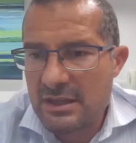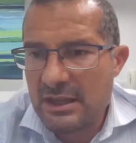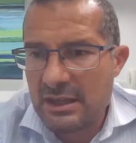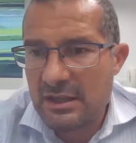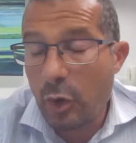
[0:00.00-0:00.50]

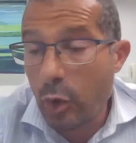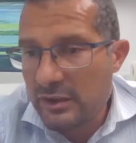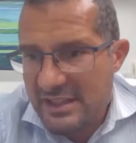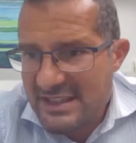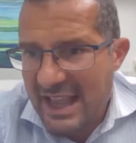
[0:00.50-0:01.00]
in all
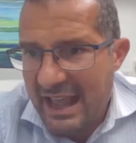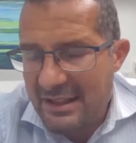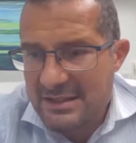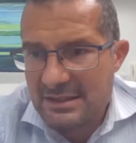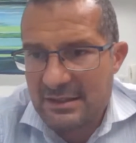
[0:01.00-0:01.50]
the
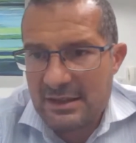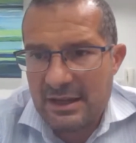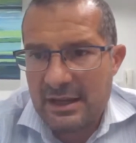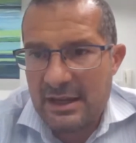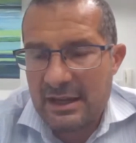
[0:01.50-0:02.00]
cells,
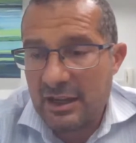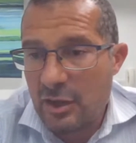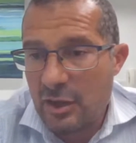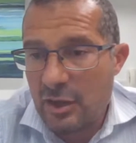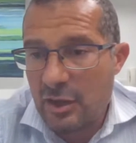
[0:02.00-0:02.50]

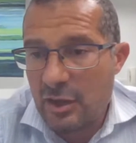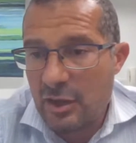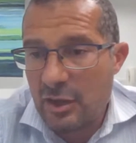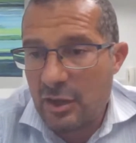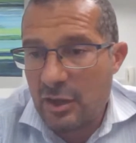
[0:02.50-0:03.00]
including the
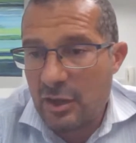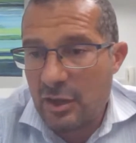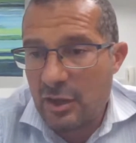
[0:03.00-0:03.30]
eggs,